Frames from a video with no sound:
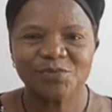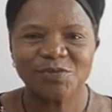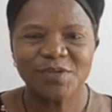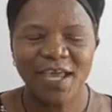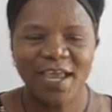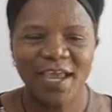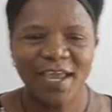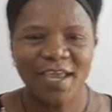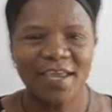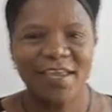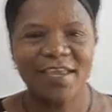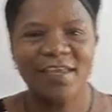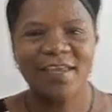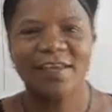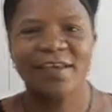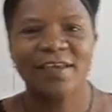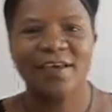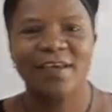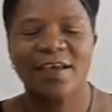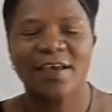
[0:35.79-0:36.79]

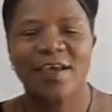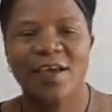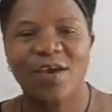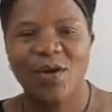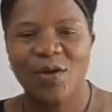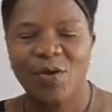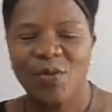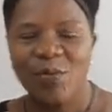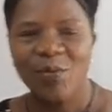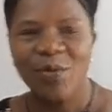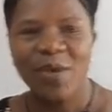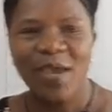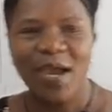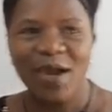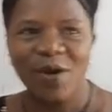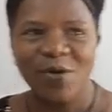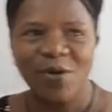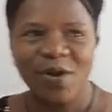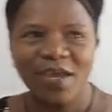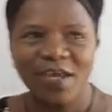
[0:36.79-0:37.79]
today we
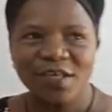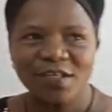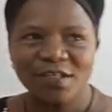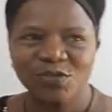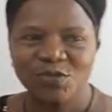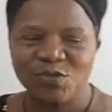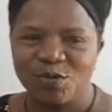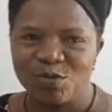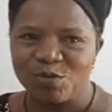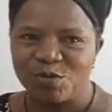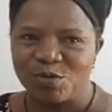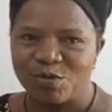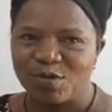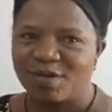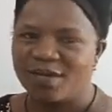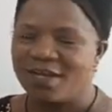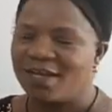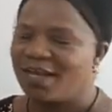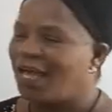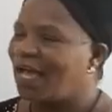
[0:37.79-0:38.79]
are going to
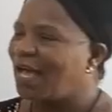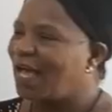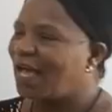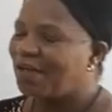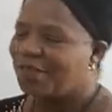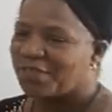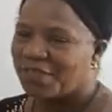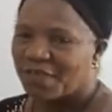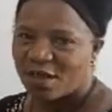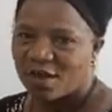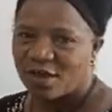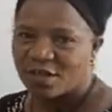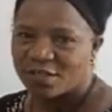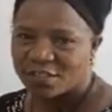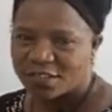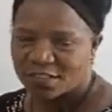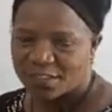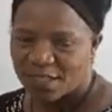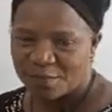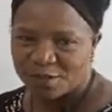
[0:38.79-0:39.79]
look at the
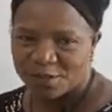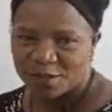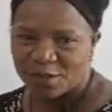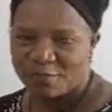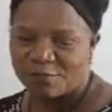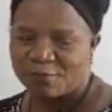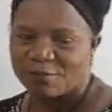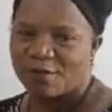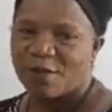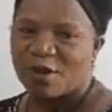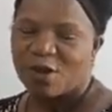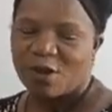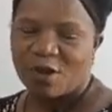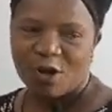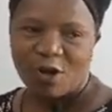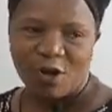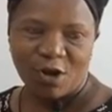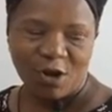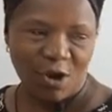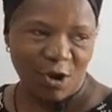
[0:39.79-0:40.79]
concept of
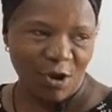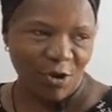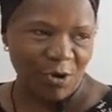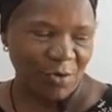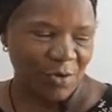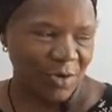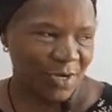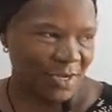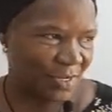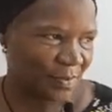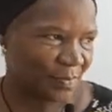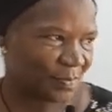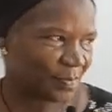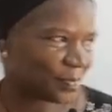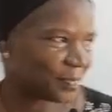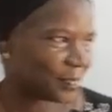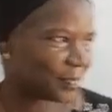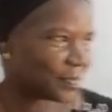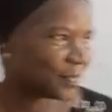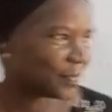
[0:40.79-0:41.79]

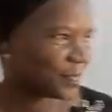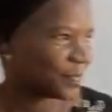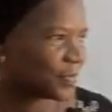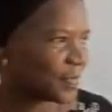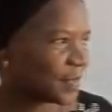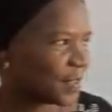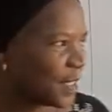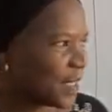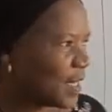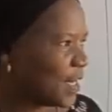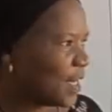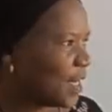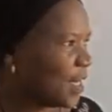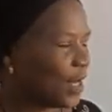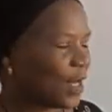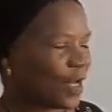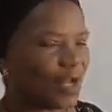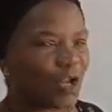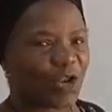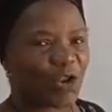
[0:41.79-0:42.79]
logarithm.
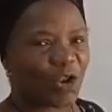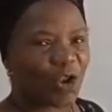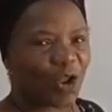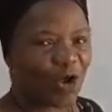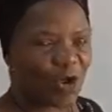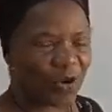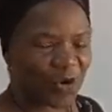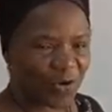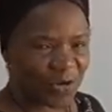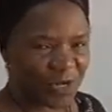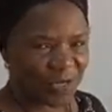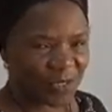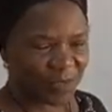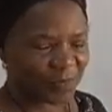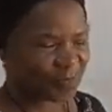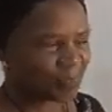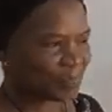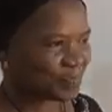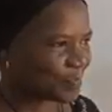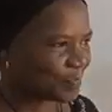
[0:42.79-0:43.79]
Log
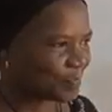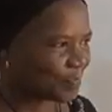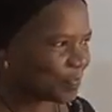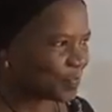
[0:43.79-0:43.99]
reading